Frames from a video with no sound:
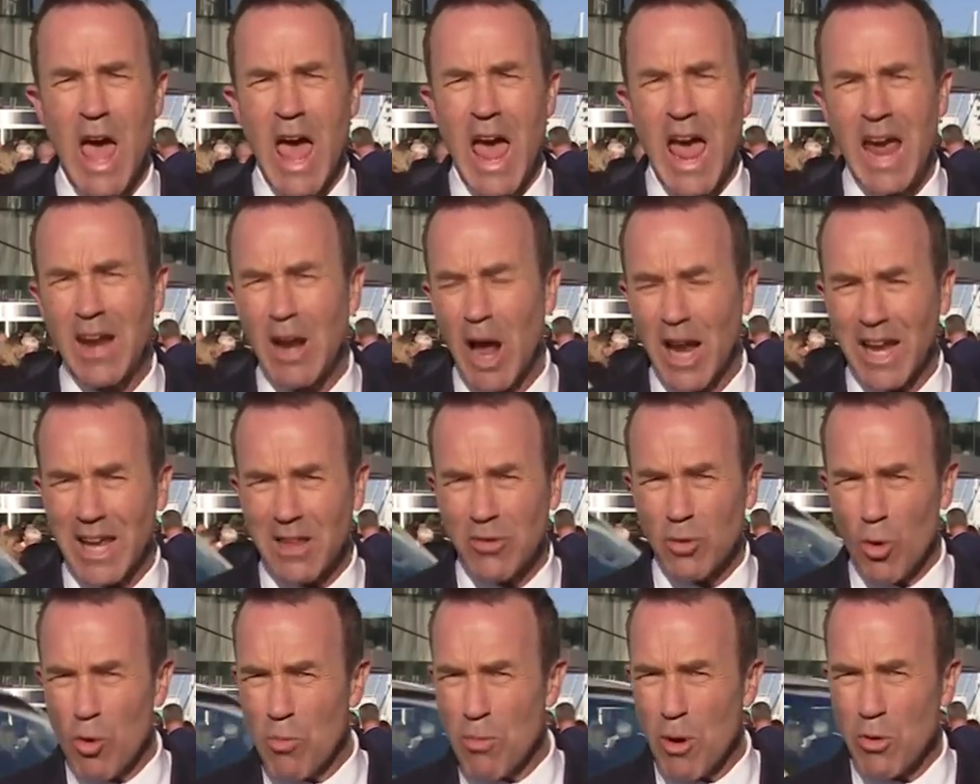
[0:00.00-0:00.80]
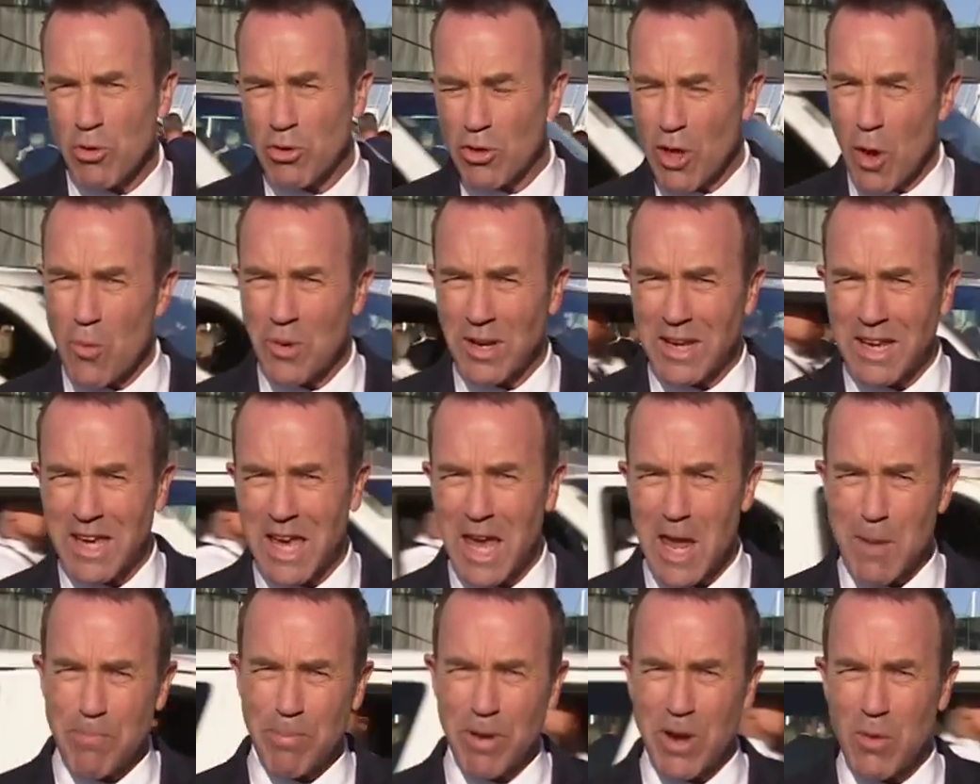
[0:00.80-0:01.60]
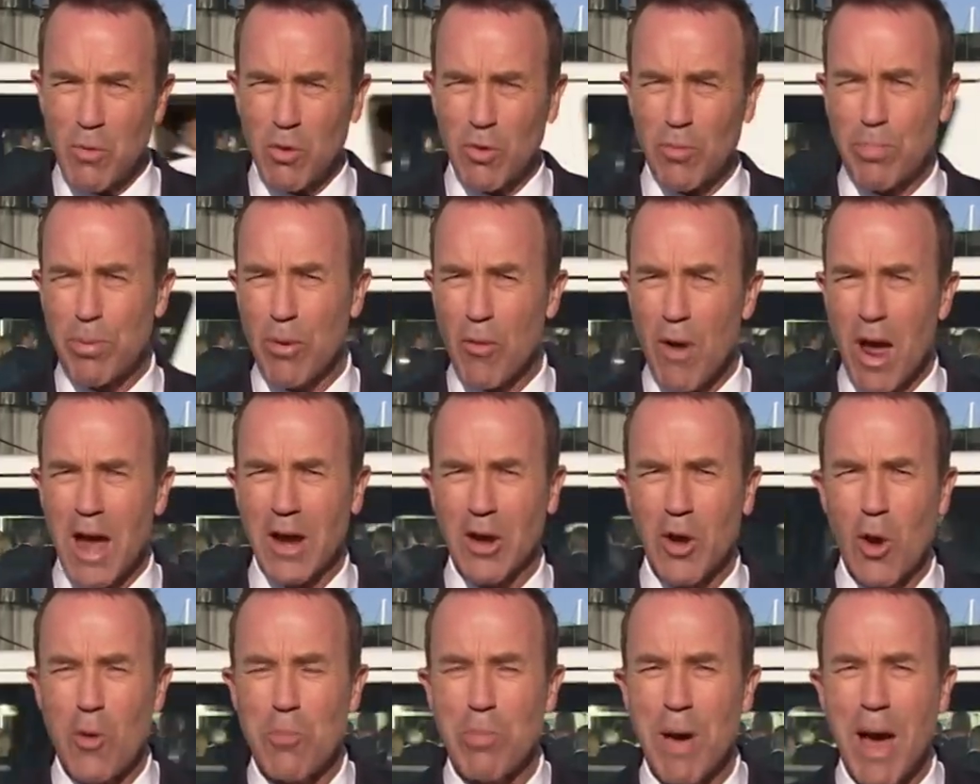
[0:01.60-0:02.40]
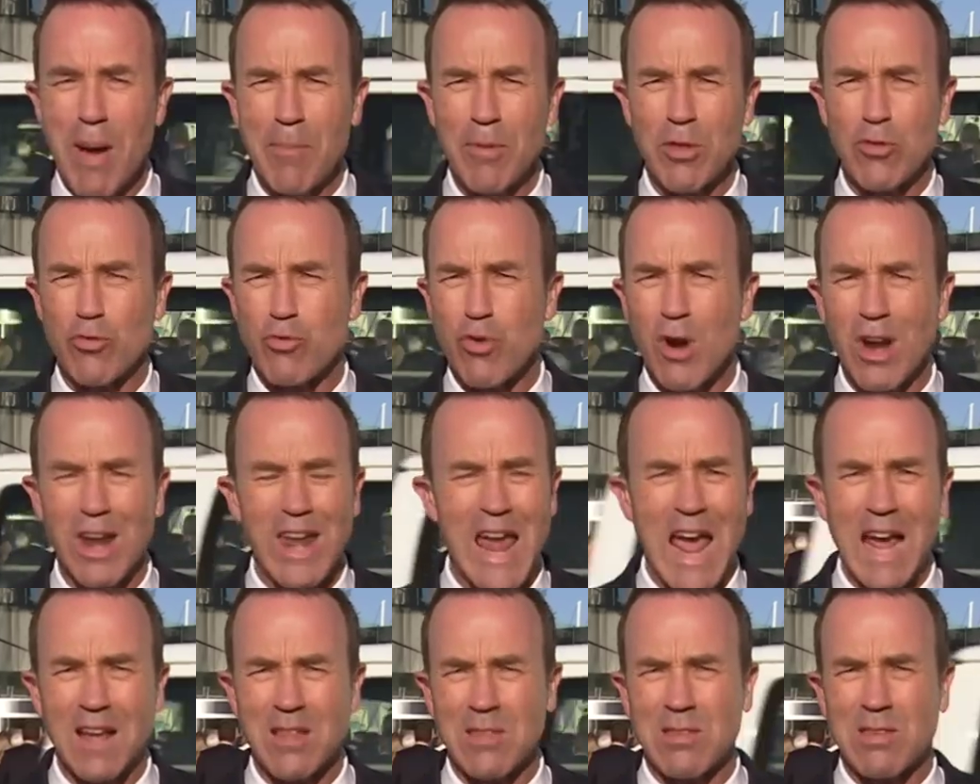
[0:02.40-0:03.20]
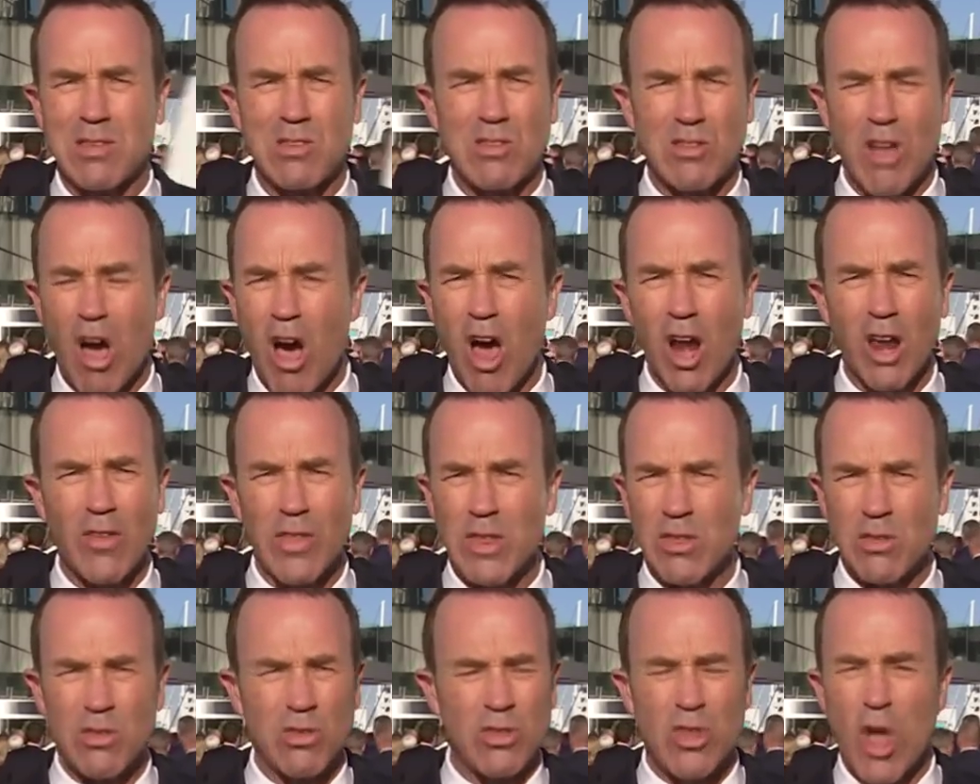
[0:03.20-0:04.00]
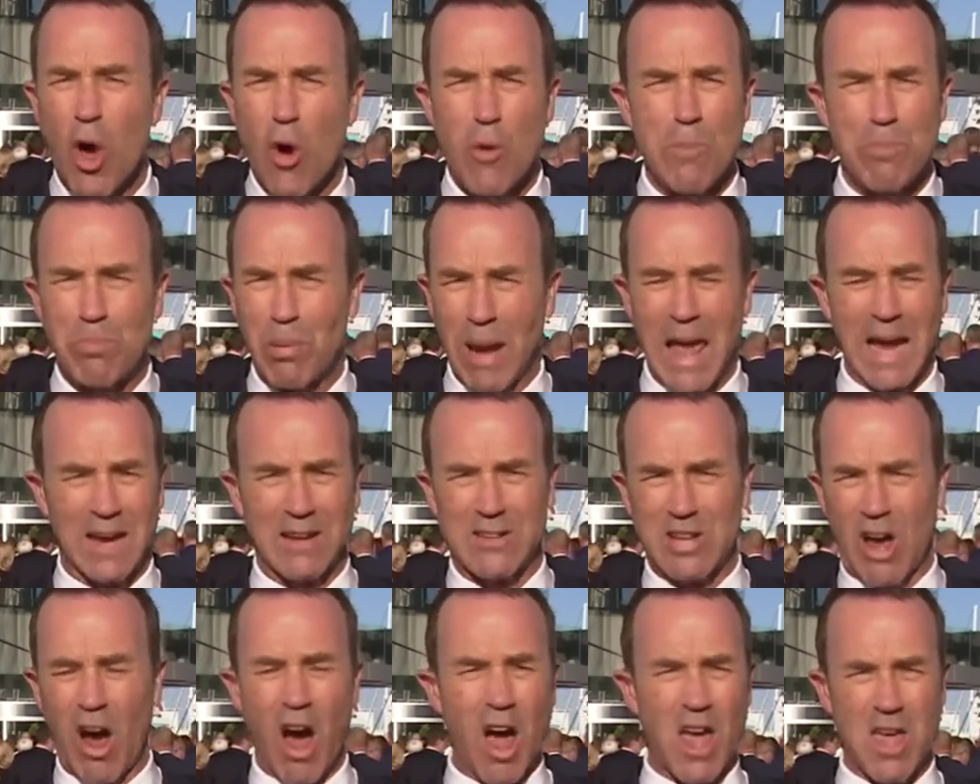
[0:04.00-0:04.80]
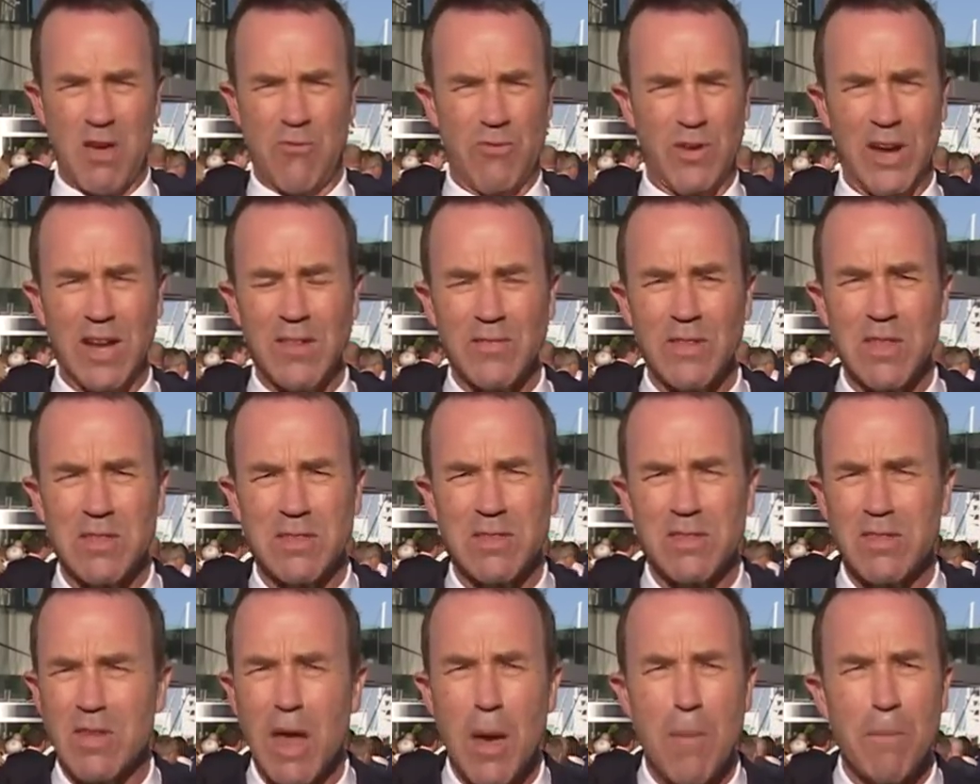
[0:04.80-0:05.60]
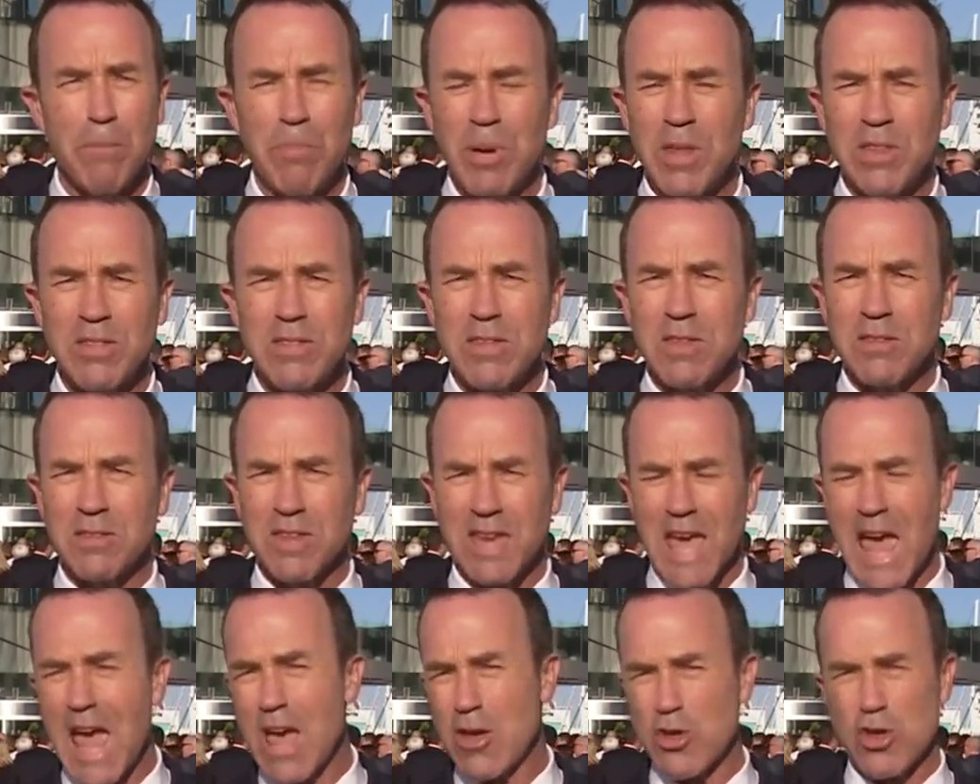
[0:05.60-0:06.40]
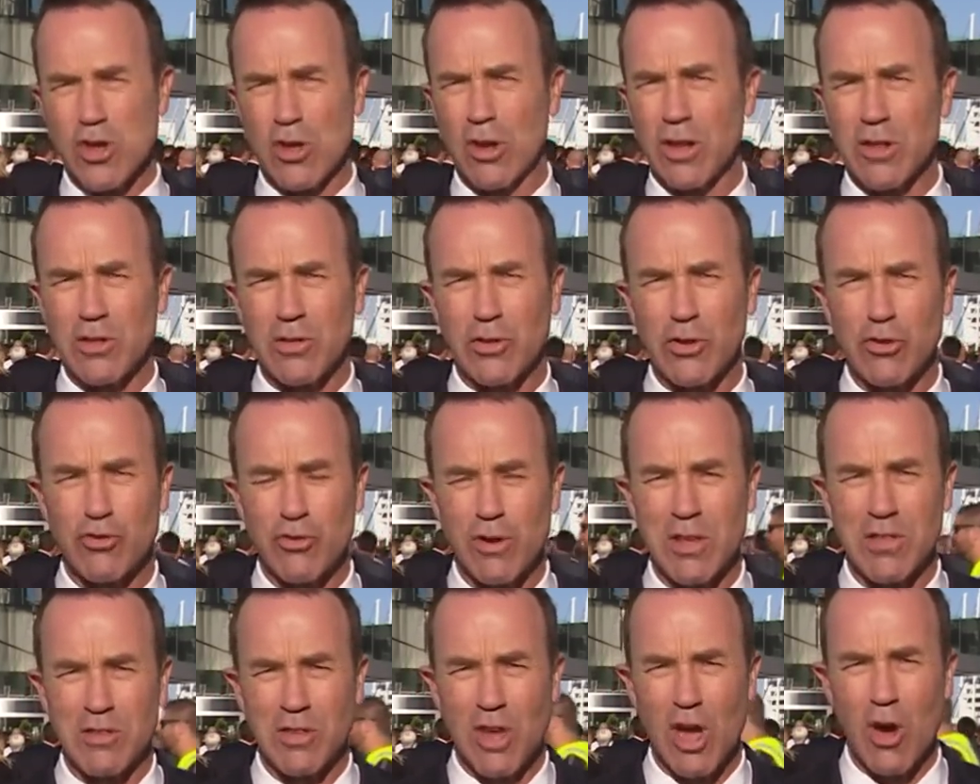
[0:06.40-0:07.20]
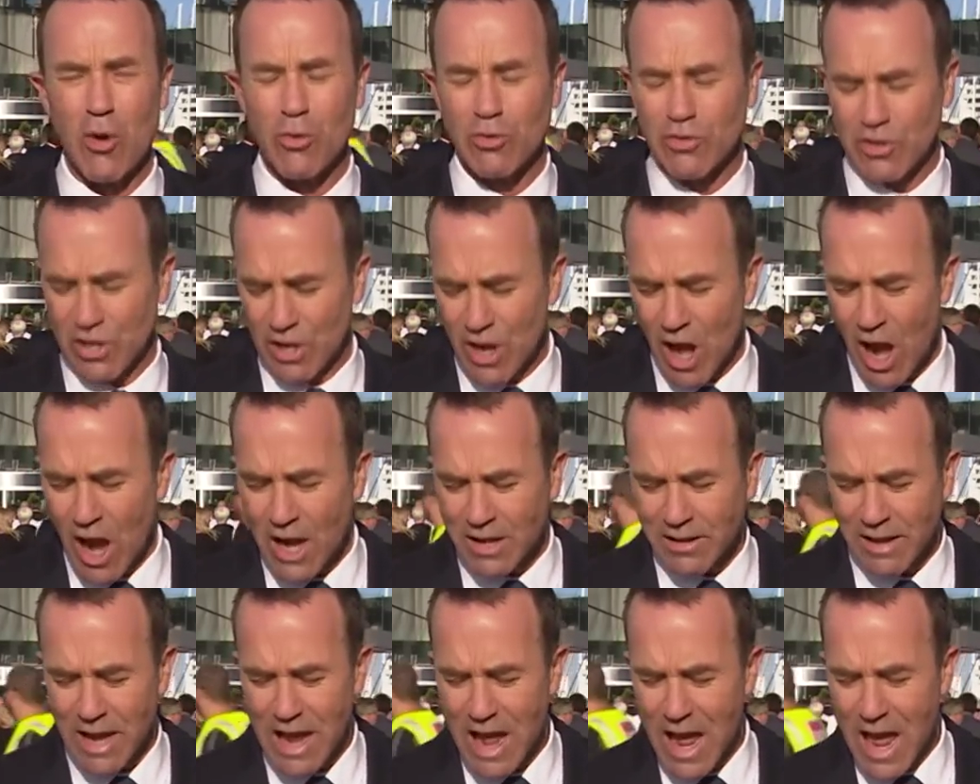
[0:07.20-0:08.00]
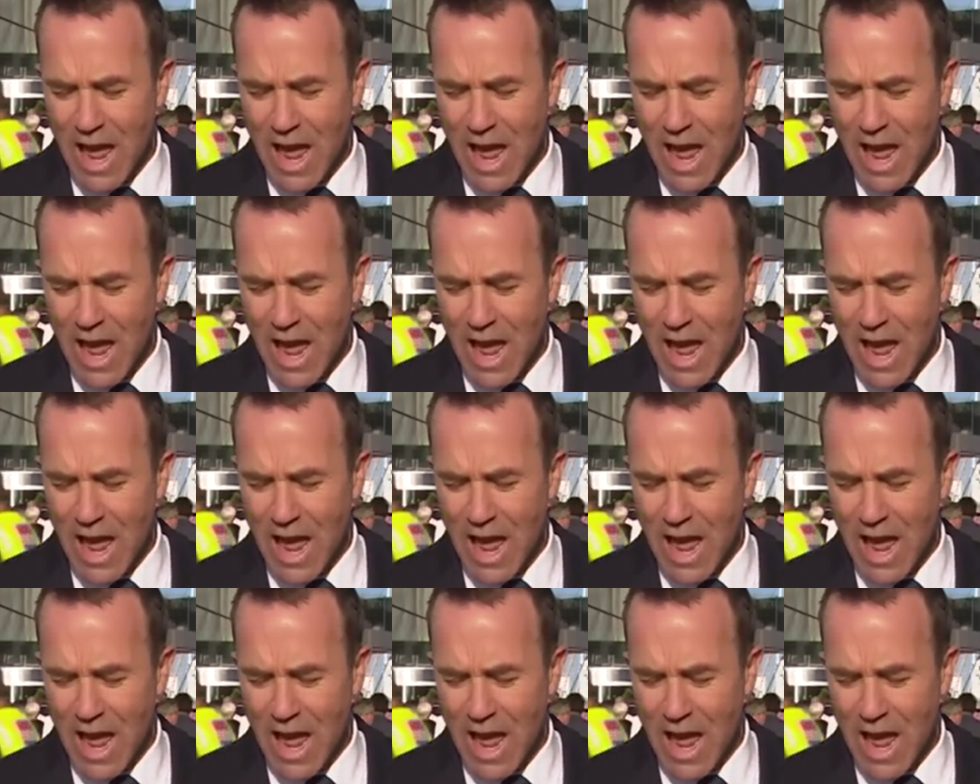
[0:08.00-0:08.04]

And I guess almost though in keeping with Barack Obama's relaxed style, this is no black tie event. This is business casual is the dress code tonight.